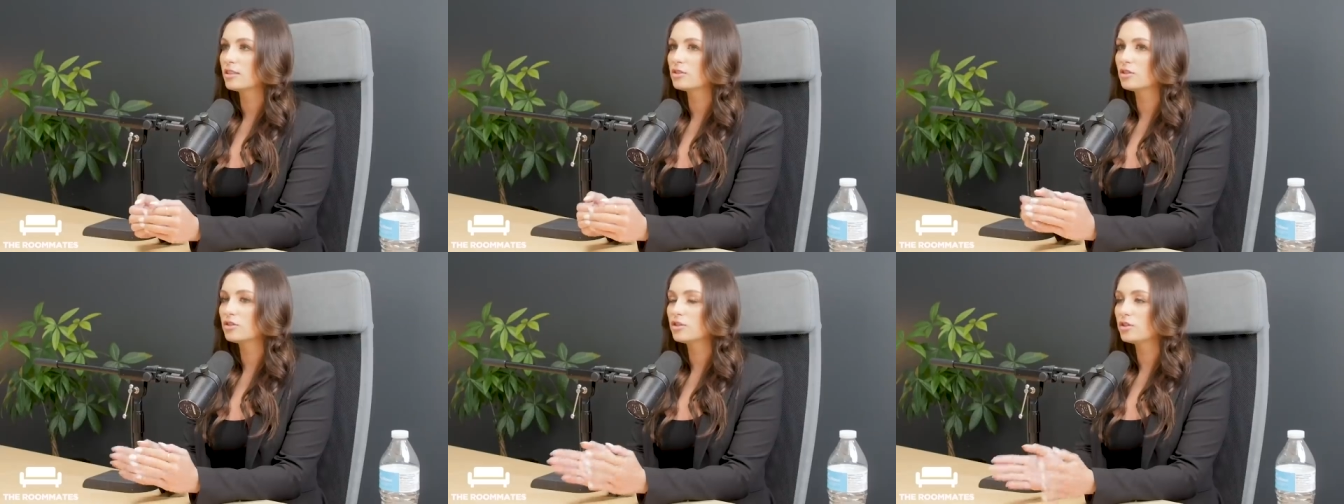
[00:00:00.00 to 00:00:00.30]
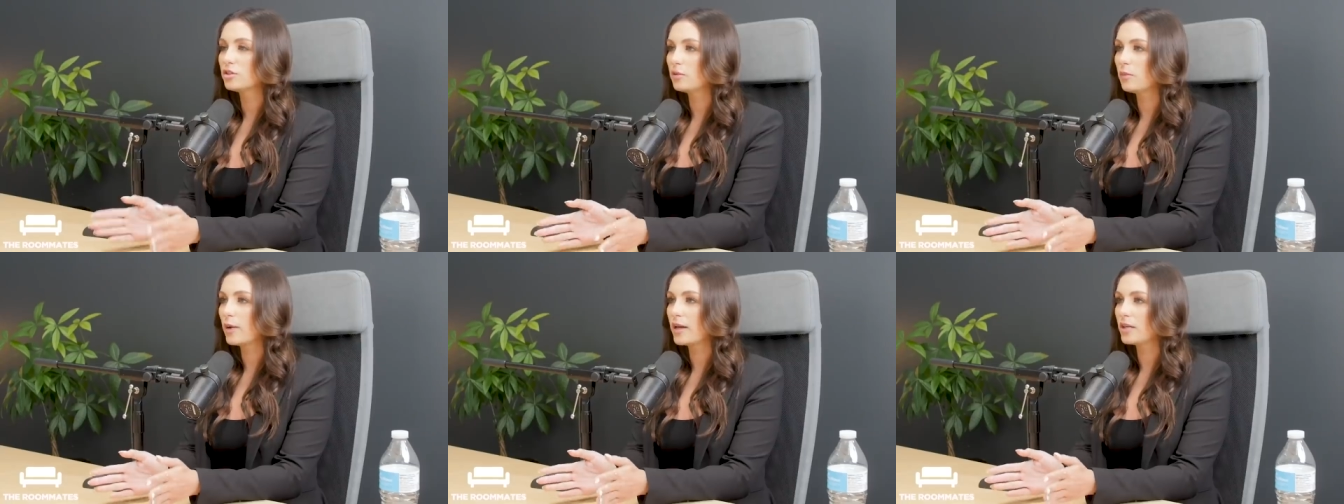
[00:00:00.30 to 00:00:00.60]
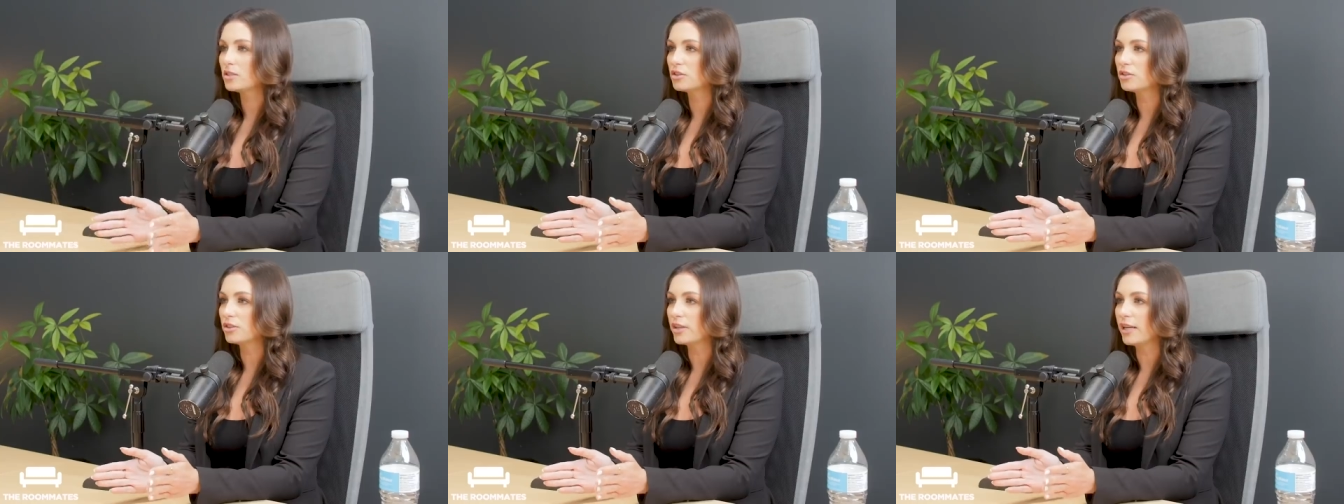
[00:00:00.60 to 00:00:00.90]
It's a
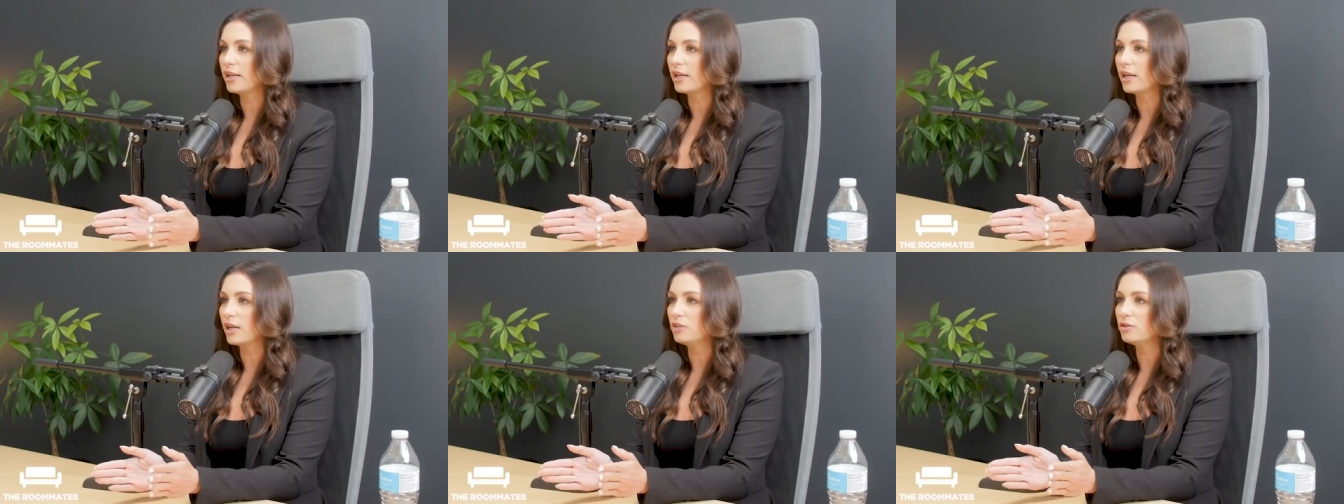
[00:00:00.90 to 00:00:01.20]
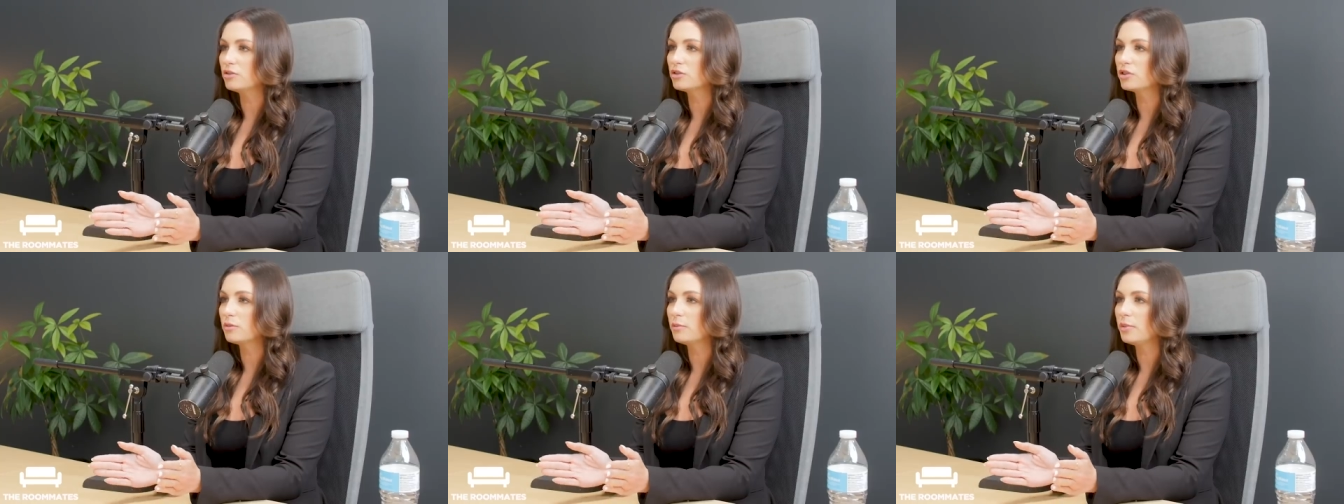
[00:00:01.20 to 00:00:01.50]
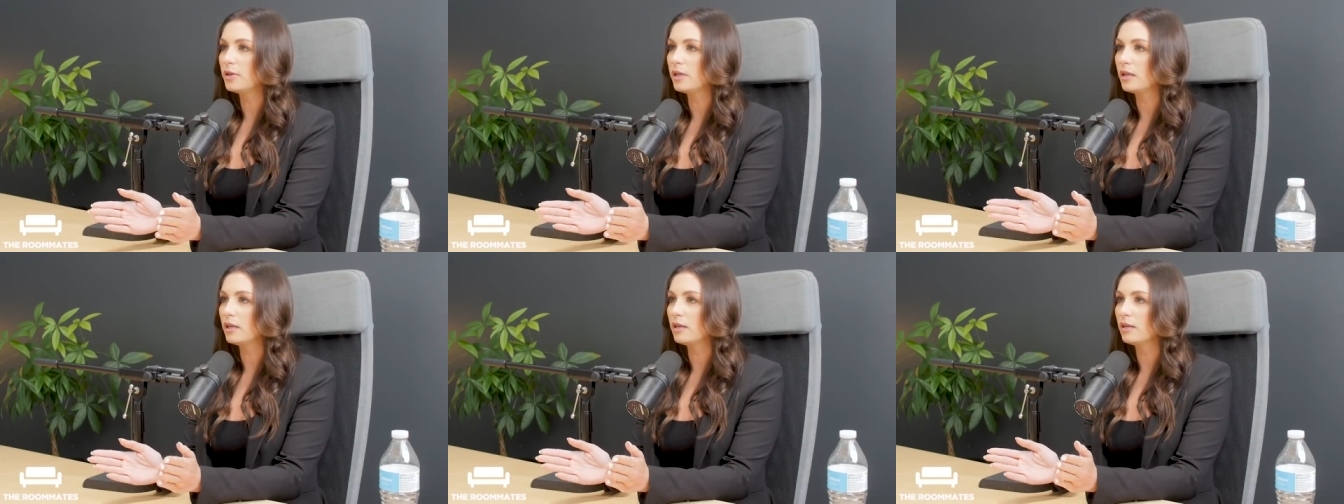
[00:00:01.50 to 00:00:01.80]
two-way street, and you should
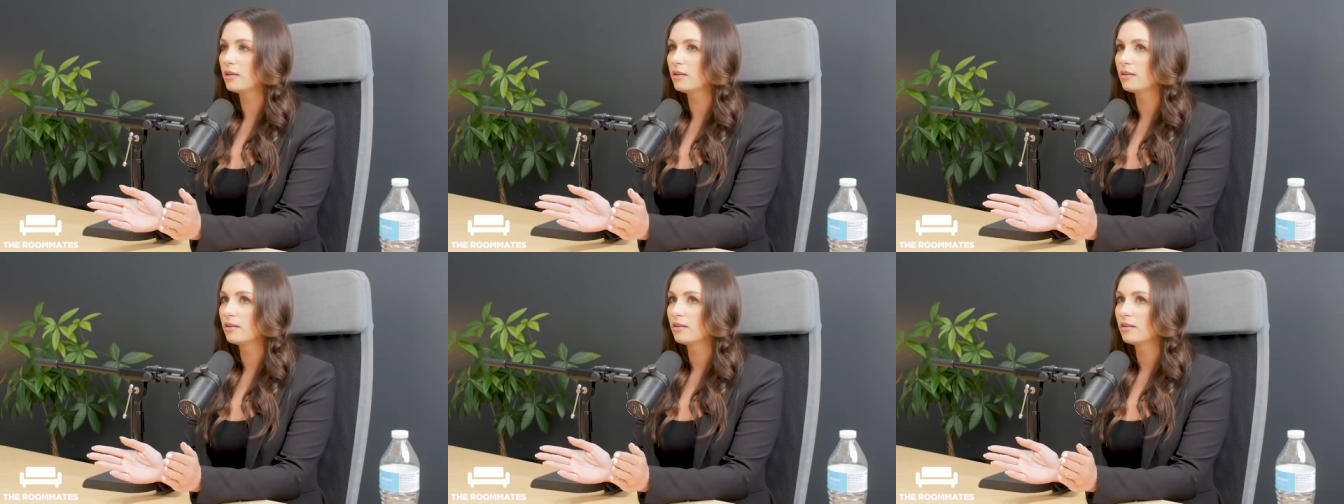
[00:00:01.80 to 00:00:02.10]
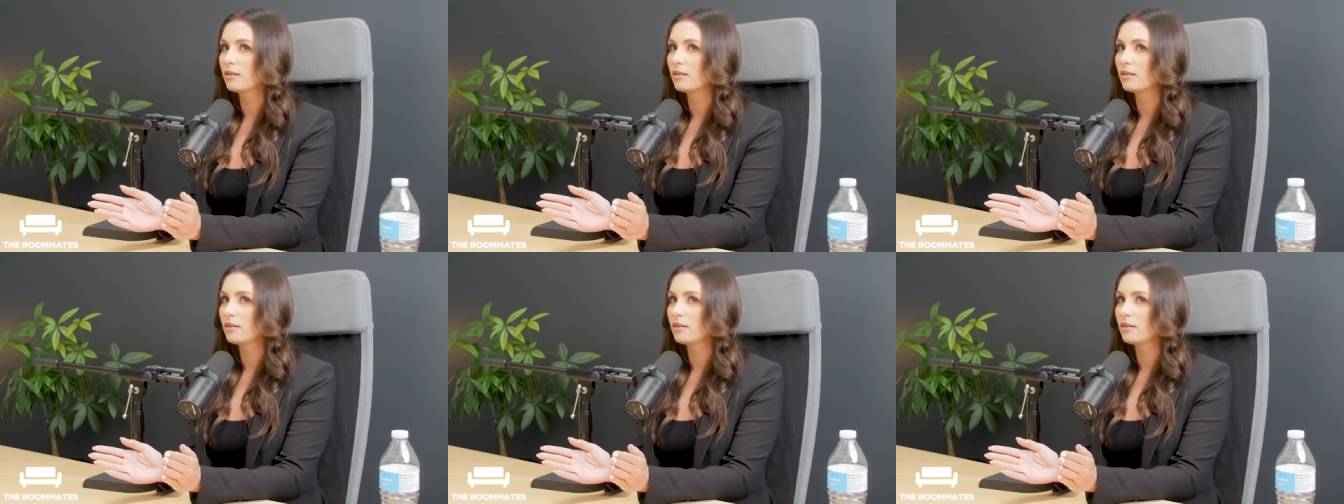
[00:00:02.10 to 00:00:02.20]
be